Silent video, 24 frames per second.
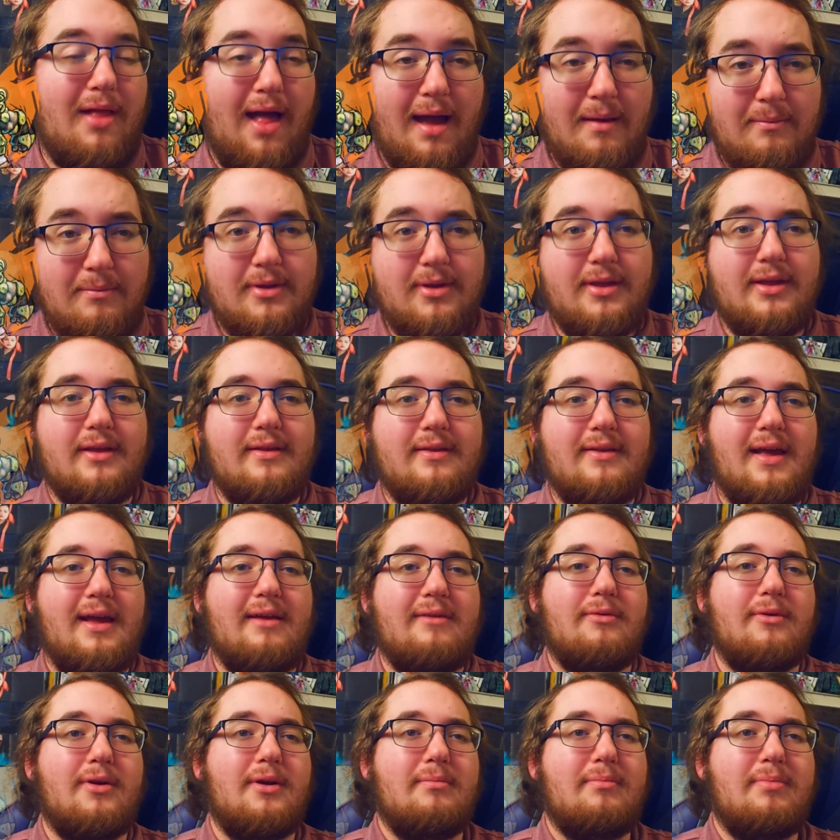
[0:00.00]
I'm really excited
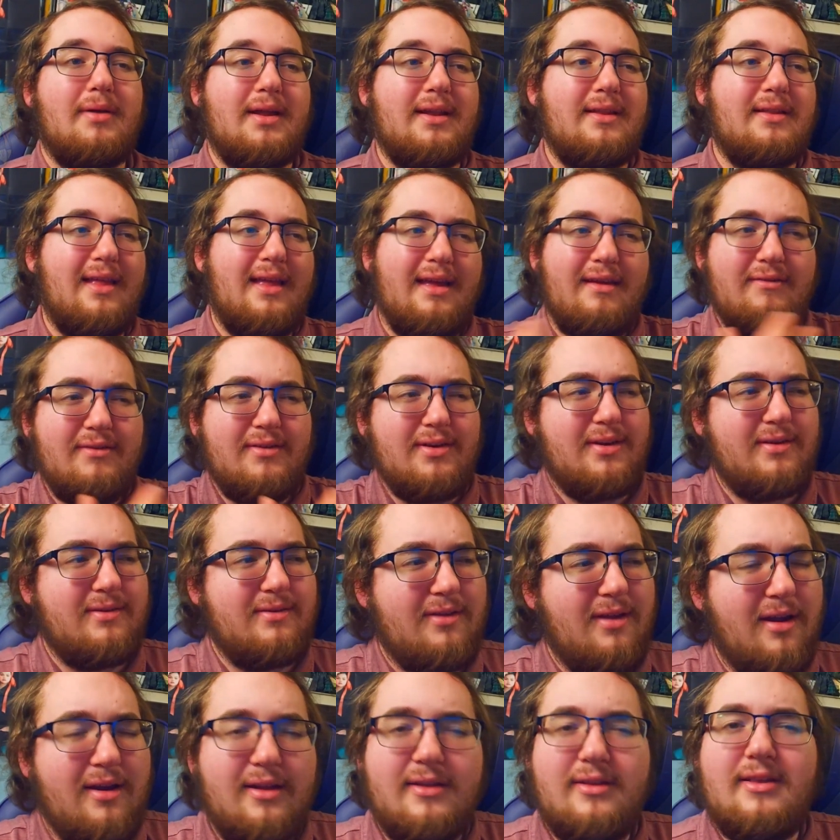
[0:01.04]
for it, but they haven't
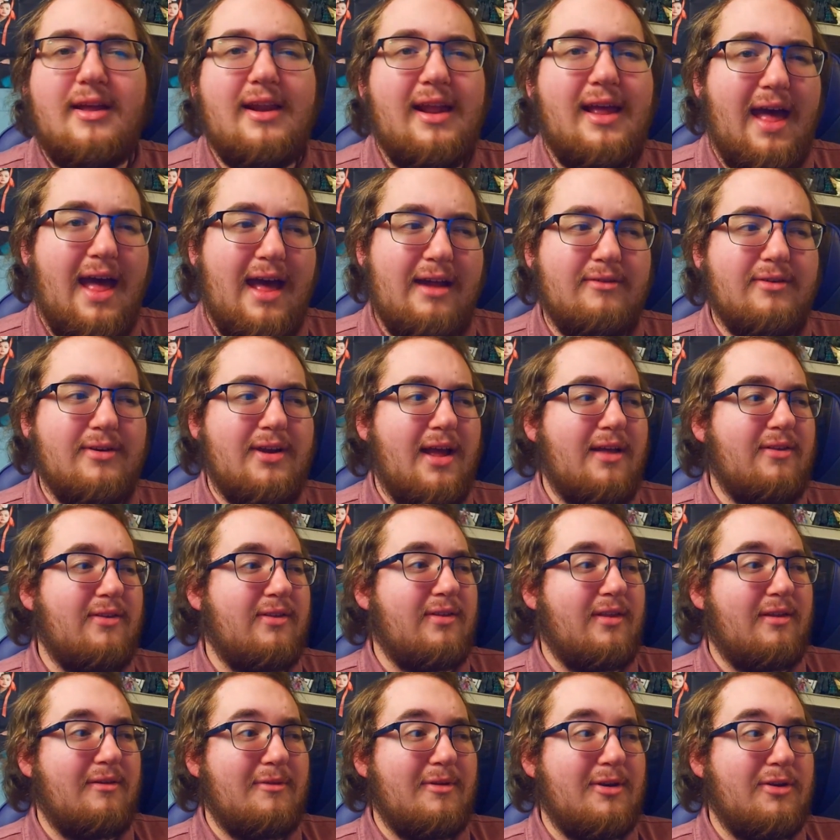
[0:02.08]
done a ton of advertising.
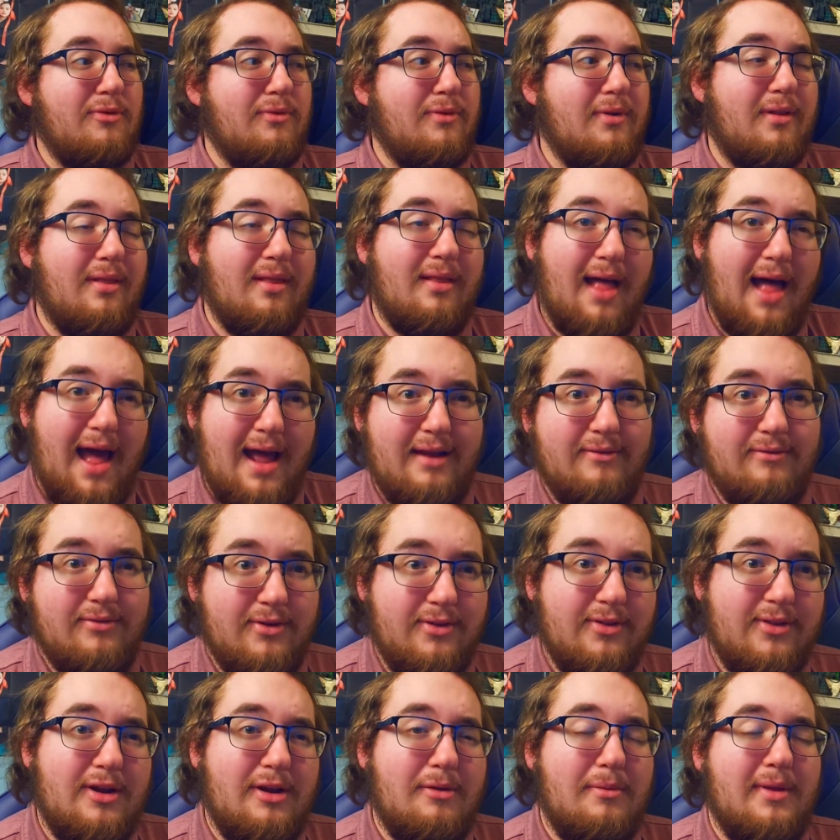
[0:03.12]
They've been doing a lot for
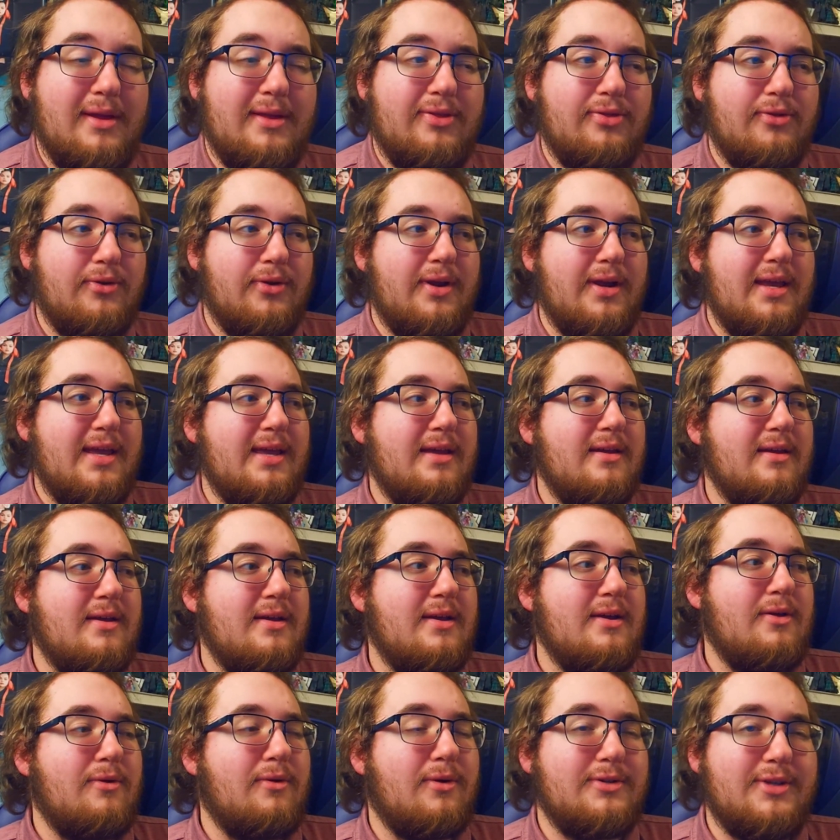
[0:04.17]
Xenoblade 3,
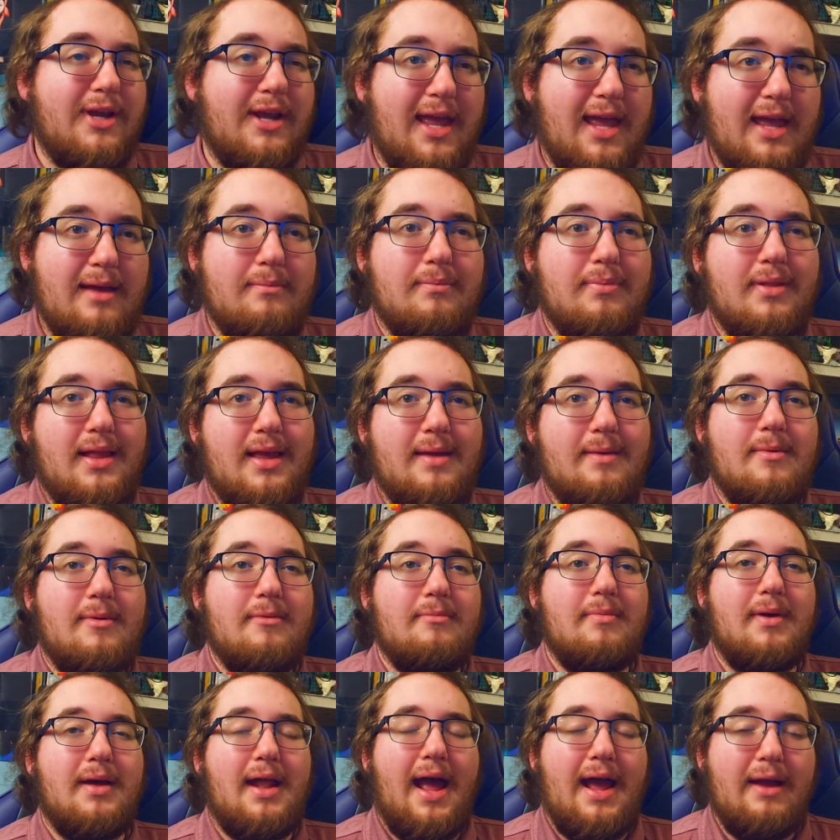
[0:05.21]
which I can't blame them,
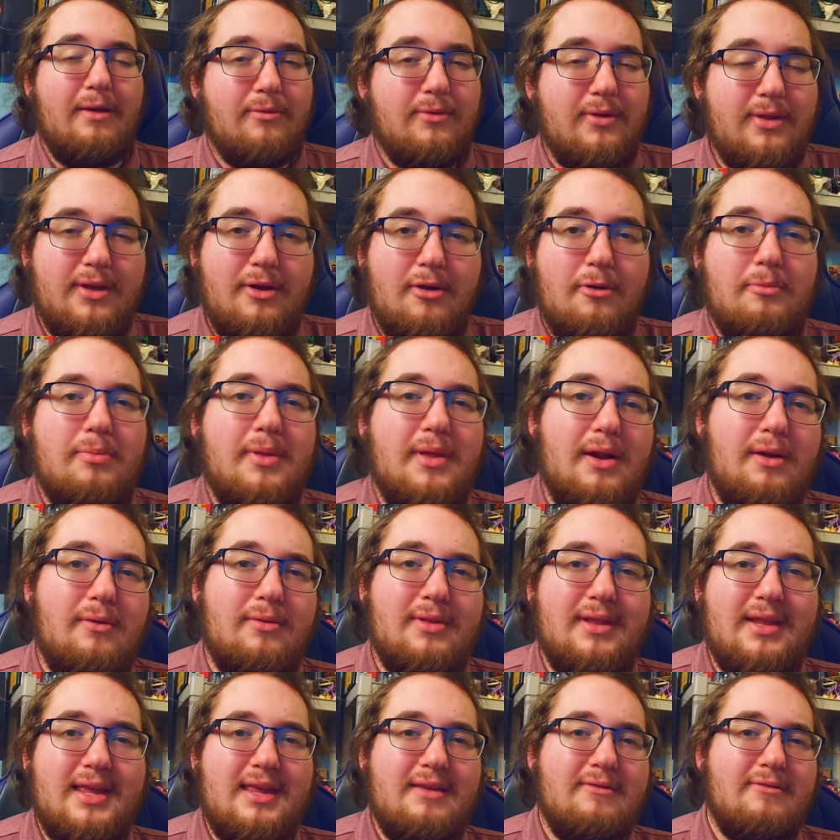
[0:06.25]
but I really hope they
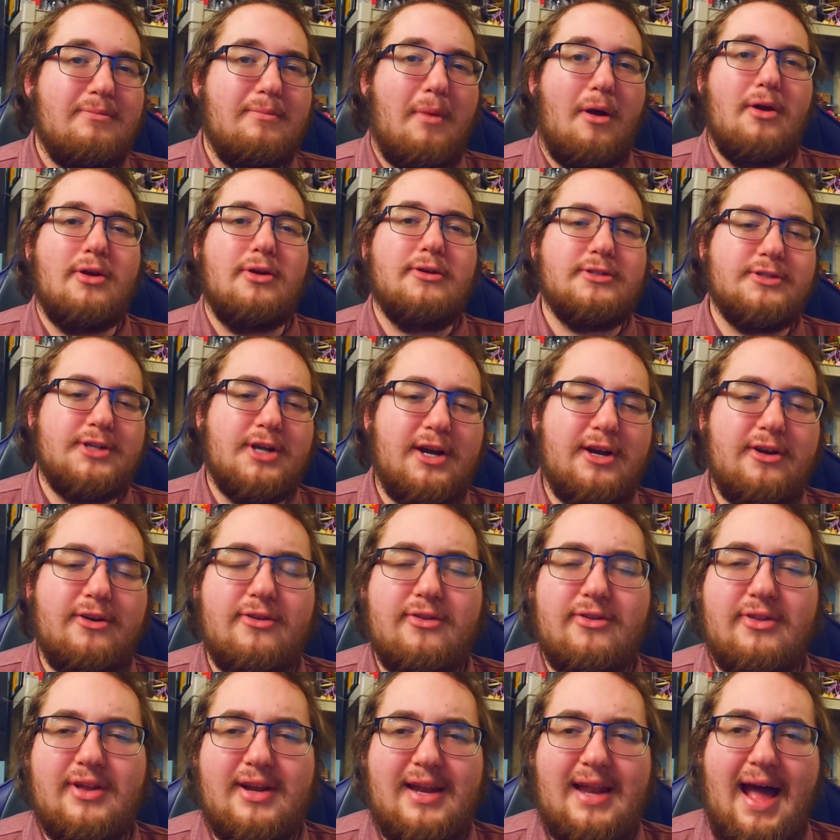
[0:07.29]
don't leave Mario
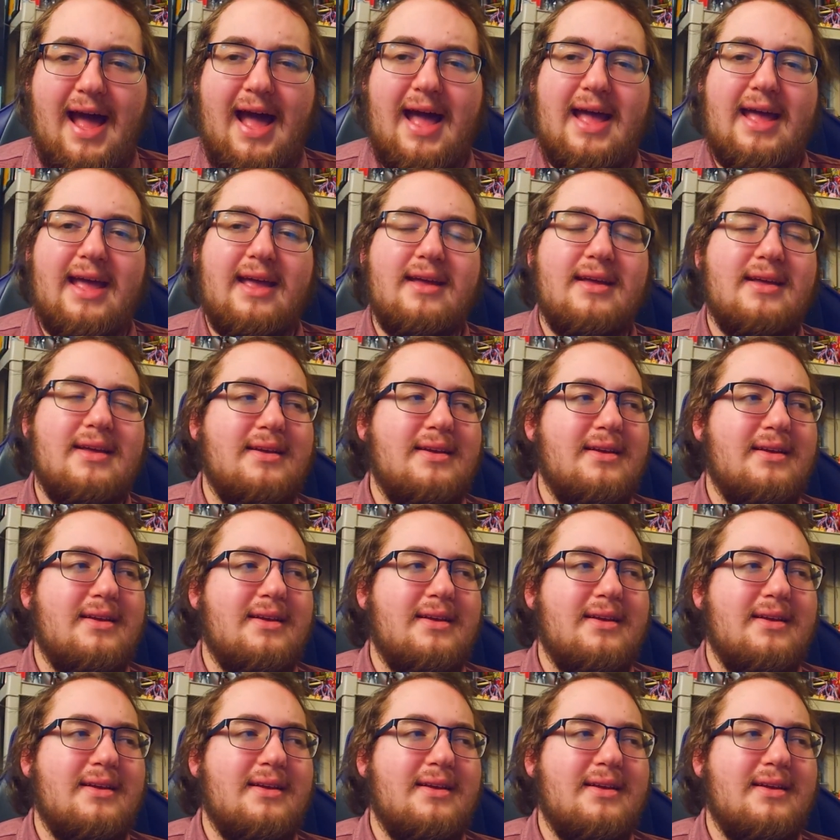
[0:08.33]
Strikers to die.